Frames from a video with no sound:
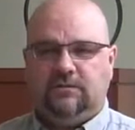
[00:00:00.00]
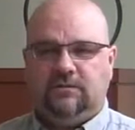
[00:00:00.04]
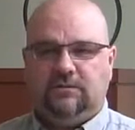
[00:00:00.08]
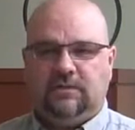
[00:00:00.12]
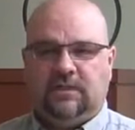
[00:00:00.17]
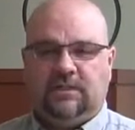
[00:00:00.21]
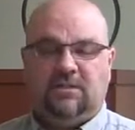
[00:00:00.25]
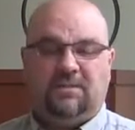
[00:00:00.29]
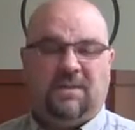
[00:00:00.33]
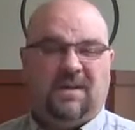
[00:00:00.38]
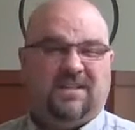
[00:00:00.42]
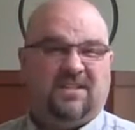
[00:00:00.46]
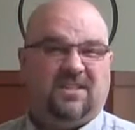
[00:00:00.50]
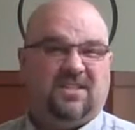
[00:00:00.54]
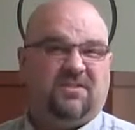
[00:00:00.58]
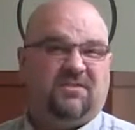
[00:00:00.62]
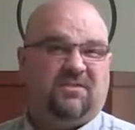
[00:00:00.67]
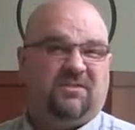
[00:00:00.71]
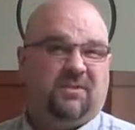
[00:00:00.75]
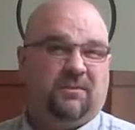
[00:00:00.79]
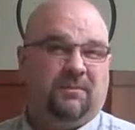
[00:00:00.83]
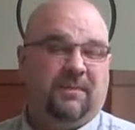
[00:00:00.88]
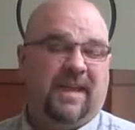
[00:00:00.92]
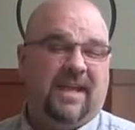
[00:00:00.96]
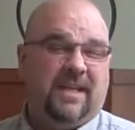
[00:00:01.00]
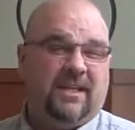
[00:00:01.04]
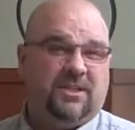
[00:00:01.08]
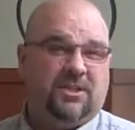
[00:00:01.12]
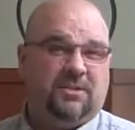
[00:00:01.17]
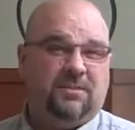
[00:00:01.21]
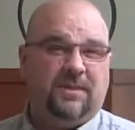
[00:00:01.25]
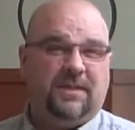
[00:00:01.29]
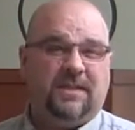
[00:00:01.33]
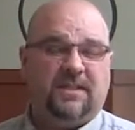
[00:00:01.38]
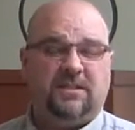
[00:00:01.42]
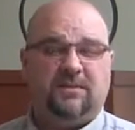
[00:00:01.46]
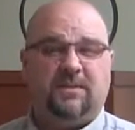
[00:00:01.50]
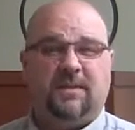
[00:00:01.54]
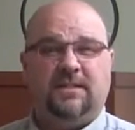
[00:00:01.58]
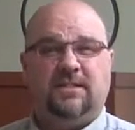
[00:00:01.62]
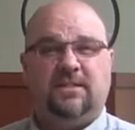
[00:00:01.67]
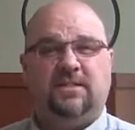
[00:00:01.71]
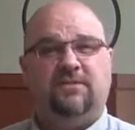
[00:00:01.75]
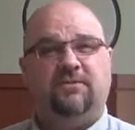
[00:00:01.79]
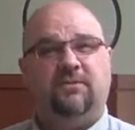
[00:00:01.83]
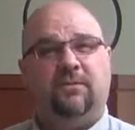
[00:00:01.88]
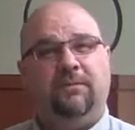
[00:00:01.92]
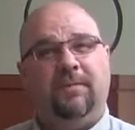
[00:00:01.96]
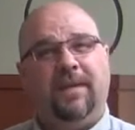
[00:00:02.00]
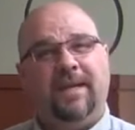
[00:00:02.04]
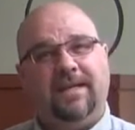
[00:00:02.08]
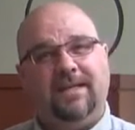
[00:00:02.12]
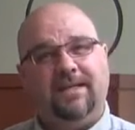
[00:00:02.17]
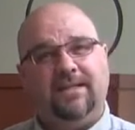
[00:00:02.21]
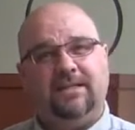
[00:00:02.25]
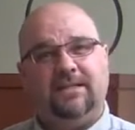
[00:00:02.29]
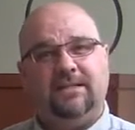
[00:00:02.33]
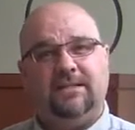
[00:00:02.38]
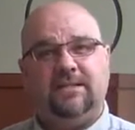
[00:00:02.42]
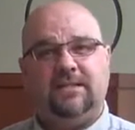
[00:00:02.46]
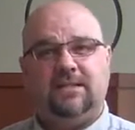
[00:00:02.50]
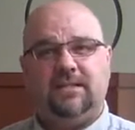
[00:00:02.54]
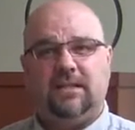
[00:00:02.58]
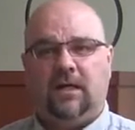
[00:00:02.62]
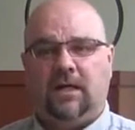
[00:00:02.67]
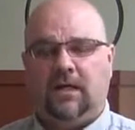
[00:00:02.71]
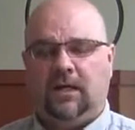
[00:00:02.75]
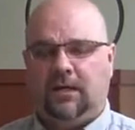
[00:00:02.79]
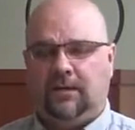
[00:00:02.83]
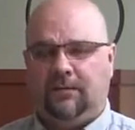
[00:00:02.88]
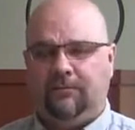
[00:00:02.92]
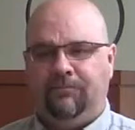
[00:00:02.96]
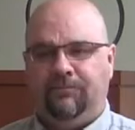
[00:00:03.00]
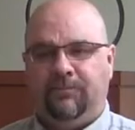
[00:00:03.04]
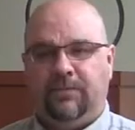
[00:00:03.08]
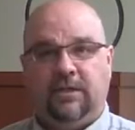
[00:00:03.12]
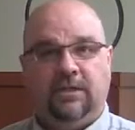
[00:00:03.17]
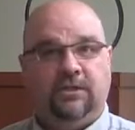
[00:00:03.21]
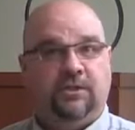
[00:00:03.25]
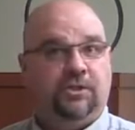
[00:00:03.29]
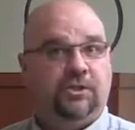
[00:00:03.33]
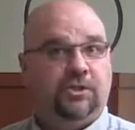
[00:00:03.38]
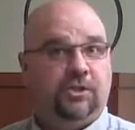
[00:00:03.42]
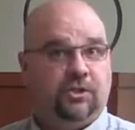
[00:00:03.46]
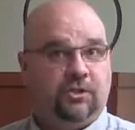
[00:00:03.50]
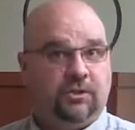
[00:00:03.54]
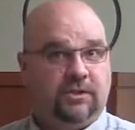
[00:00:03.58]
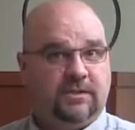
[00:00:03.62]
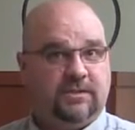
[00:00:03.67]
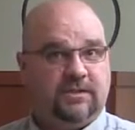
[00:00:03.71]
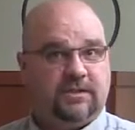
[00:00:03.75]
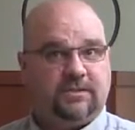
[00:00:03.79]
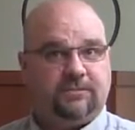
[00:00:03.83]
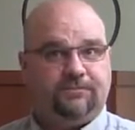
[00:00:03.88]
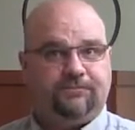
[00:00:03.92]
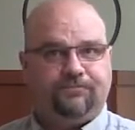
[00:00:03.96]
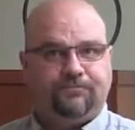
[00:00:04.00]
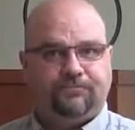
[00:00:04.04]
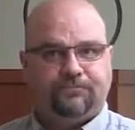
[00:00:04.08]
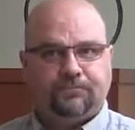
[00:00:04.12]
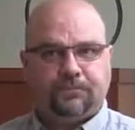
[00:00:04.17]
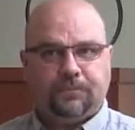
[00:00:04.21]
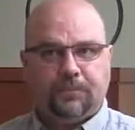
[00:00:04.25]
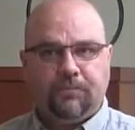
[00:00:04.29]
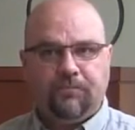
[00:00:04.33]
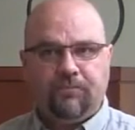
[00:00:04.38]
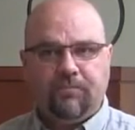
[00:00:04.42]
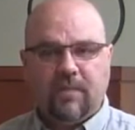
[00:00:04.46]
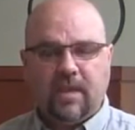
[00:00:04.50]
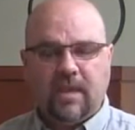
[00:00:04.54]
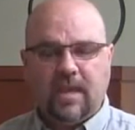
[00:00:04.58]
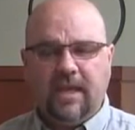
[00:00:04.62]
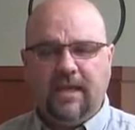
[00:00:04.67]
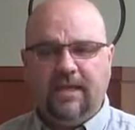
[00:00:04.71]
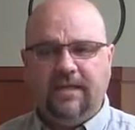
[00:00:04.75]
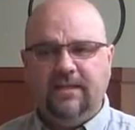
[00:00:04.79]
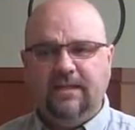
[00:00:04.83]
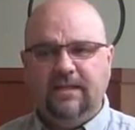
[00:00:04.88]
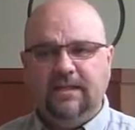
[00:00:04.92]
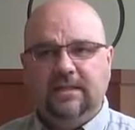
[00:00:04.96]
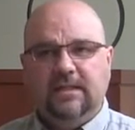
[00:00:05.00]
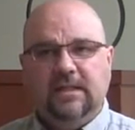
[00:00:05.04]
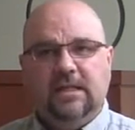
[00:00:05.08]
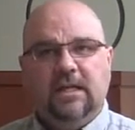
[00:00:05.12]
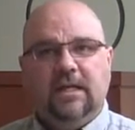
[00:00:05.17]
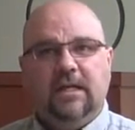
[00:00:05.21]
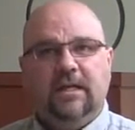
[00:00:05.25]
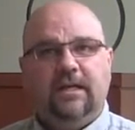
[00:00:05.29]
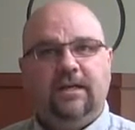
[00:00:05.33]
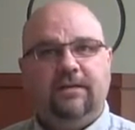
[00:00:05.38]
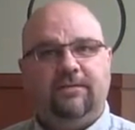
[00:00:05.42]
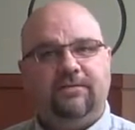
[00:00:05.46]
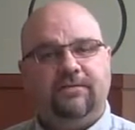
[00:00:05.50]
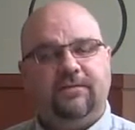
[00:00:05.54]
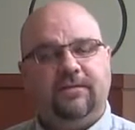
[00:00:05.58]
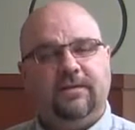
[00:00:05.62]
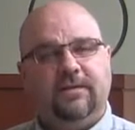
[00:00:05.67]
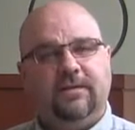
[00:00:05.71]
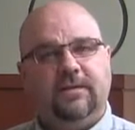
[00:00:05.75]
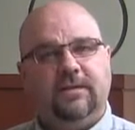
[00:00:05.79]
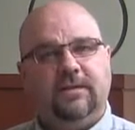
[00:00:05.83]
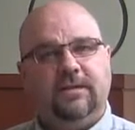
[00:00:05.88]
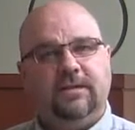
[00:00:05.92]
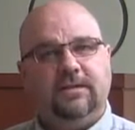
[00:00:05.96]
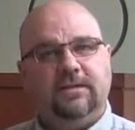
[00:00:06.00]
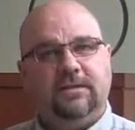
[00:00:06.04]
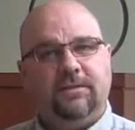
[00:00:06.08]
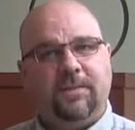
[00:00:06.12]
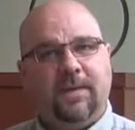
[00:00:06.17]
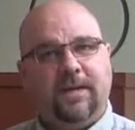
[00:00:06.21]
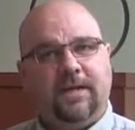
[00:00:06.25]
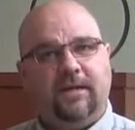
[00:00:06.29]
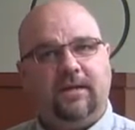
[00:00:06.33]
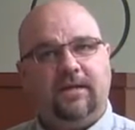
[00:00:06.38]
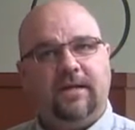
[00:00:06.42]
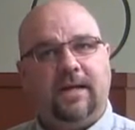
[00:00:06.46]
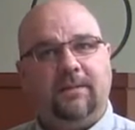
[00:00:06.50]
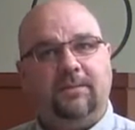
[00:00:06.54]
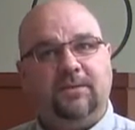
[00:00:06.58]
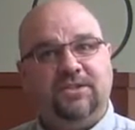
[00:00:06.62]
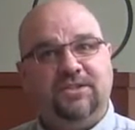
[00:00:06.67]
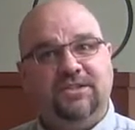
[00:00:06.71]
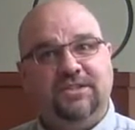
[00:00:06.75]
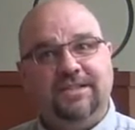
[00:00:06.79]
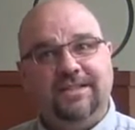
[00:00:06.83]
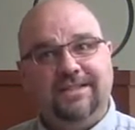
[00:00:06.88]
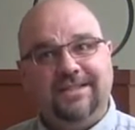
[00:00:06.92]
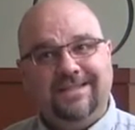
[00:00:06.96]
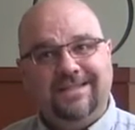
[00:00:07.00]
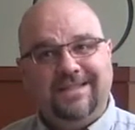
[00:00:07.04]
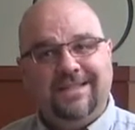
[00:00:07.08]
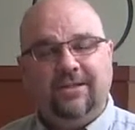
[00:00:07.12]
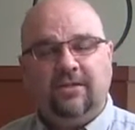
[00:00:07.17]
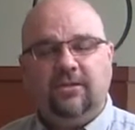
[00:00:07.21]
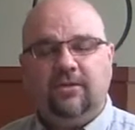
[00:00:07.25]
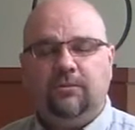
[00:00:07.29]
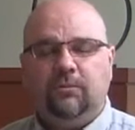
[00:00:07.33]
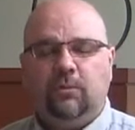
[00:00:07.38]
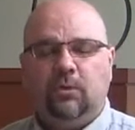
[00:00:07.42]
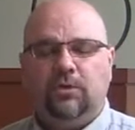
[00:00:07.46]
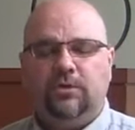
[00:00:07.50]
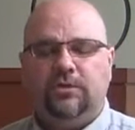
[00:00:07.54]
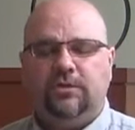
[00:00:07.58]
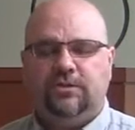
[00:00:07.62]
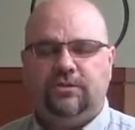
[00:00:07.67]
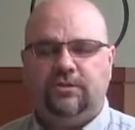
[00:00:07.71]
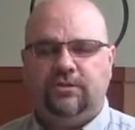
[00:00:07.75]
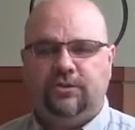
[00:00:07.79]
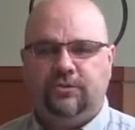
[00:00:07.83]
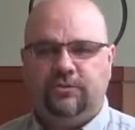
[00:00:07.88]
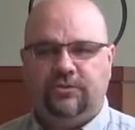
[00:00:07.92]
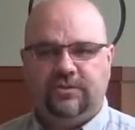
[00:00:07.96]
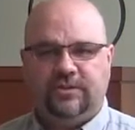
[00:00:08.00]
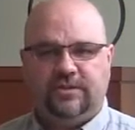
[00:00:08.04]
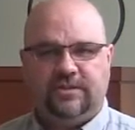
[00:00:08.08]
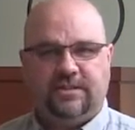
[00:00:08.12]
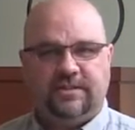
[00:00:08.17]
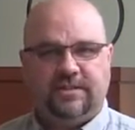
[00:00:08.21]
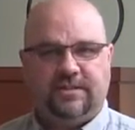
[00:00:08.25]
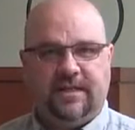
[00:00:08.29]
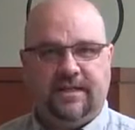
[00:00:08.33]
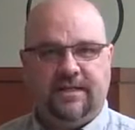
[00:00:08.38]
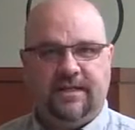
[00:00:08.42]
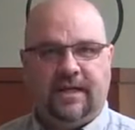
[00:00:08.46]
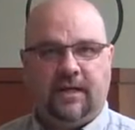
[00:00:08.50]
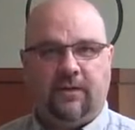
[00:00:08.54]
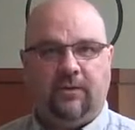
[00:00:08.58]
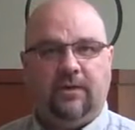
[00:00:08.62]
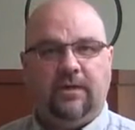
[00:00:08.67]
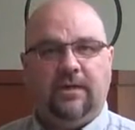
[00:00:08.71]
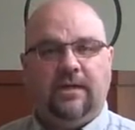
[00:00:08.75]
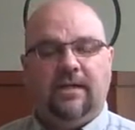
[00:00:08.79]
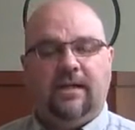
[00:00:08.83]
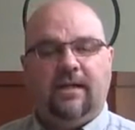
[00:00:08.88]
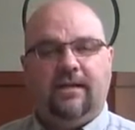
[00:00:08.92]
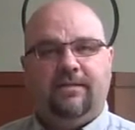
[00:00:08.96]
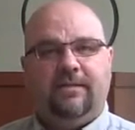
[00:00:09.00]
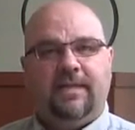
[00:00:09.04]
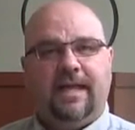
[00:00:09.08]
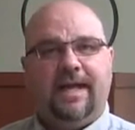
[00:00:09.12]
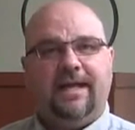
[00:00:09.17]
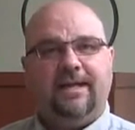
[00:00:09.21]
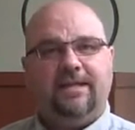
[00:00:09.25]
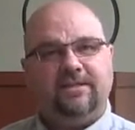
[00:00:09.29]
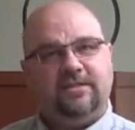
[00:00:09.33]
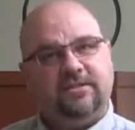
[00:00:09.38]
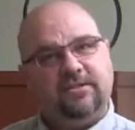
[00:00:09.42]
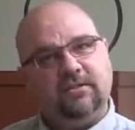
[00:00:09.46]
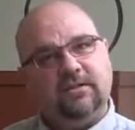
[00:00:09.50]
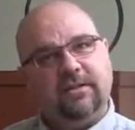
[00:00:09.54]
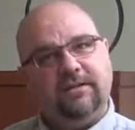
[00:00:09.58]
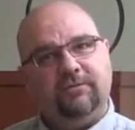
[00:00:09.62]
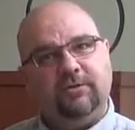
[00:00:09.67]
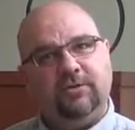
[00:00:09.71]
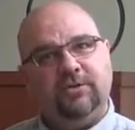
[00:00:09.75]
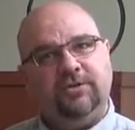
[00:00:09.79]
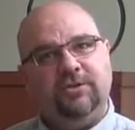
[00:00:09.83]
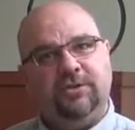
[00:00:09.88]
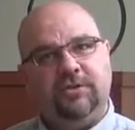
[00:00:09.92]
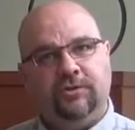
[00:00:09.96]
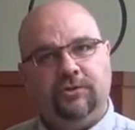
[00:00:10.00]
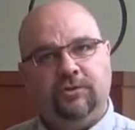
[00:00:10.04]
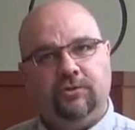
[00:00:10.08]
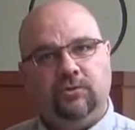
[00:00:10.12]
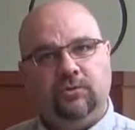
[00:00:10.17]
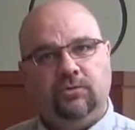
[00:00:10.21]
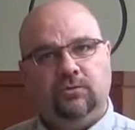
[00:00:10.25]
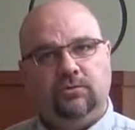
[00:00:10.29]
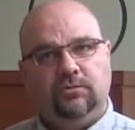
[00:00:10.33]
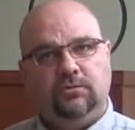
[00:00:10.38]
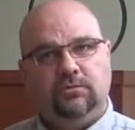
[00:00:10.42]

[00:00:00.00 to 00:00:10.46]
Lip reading: expenses for management, expenses for maintenance, insurance, and if, depending on how much detail the board chooses to send out, that is delivered to